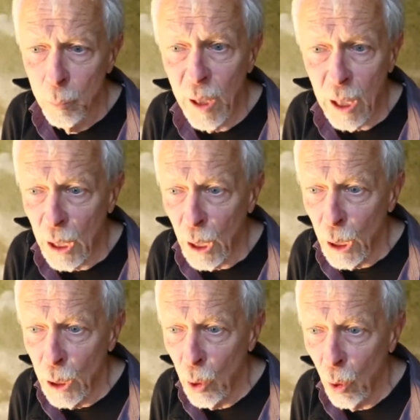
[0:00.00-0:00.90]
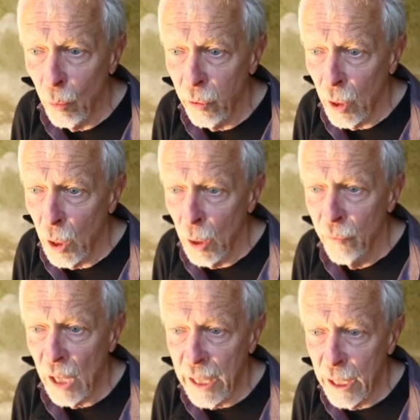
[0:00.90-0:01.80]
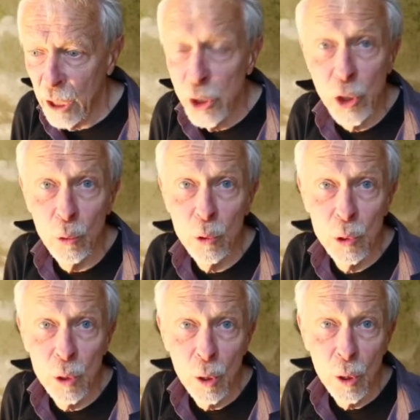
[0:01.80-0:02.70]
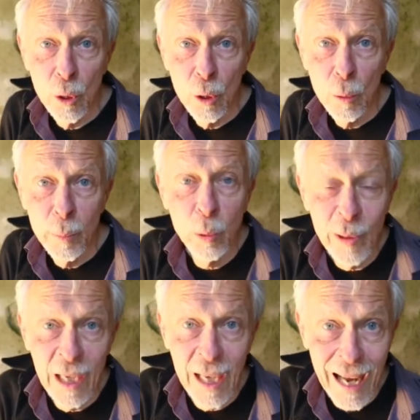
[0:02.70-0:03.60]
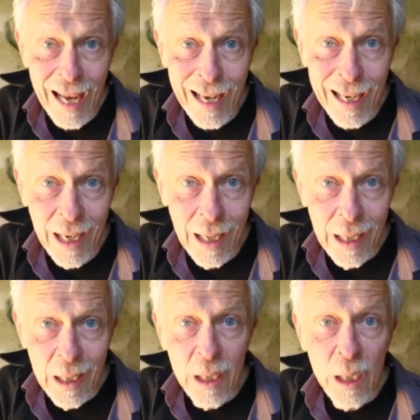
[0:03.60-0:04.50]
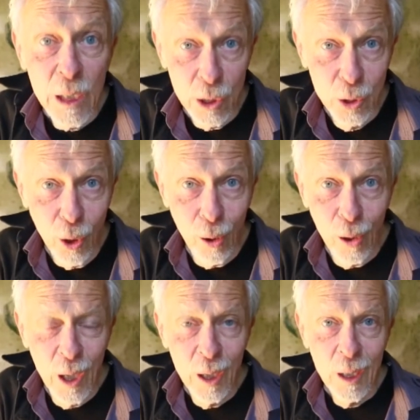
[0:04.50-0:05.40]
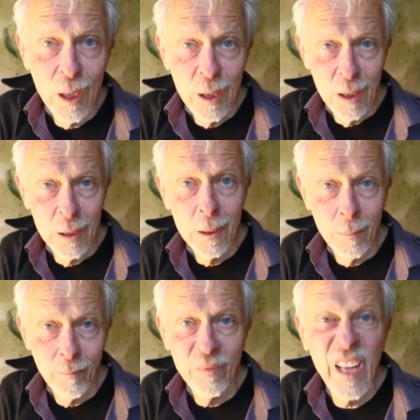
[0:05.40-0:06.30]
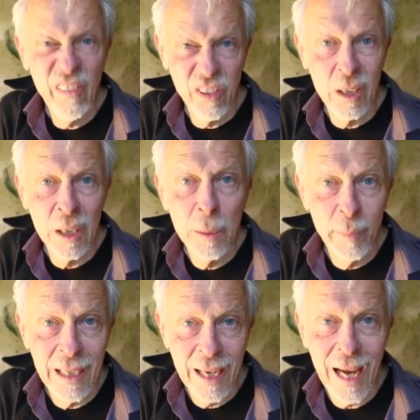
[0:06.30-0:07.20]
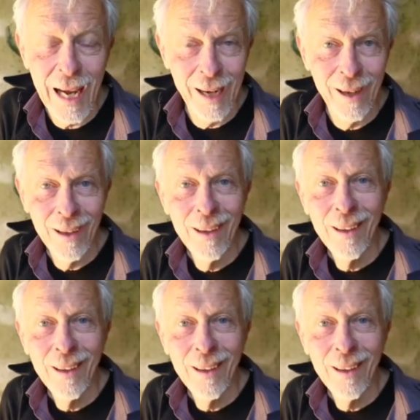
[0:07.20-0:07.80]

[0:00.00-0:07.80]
But, you know, if I had to choose between a cat and a dog, definitely be a cat.